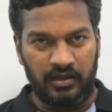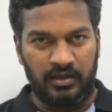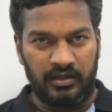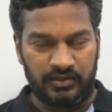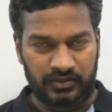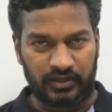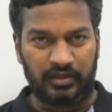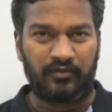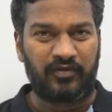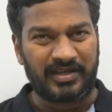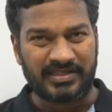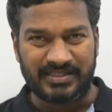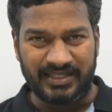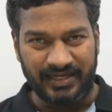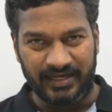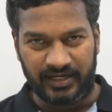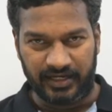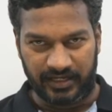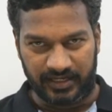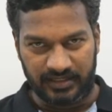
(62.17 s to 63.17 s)
So the first
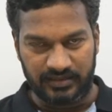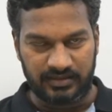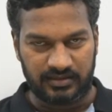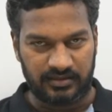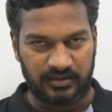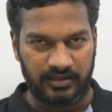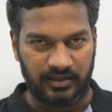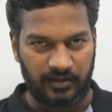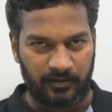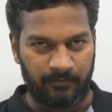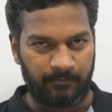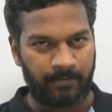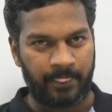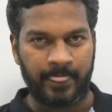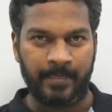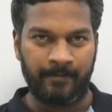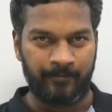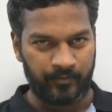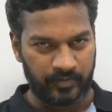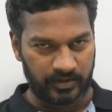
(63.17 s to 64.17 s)
thing here is
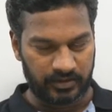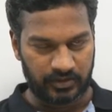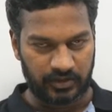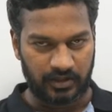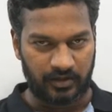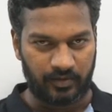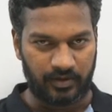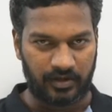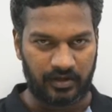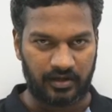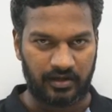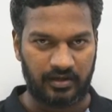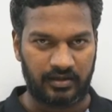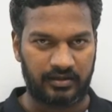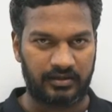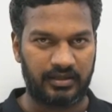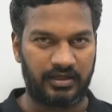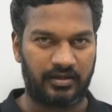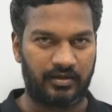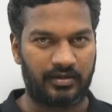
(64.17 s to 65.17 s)
so
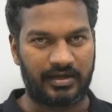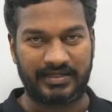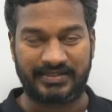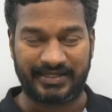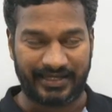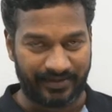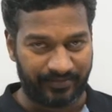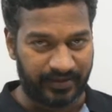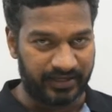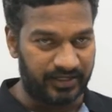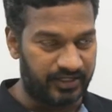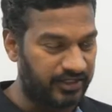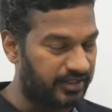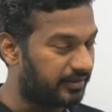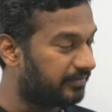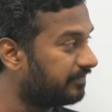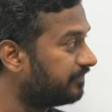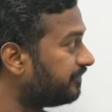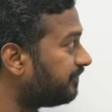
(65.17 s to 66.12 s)
our assignment here.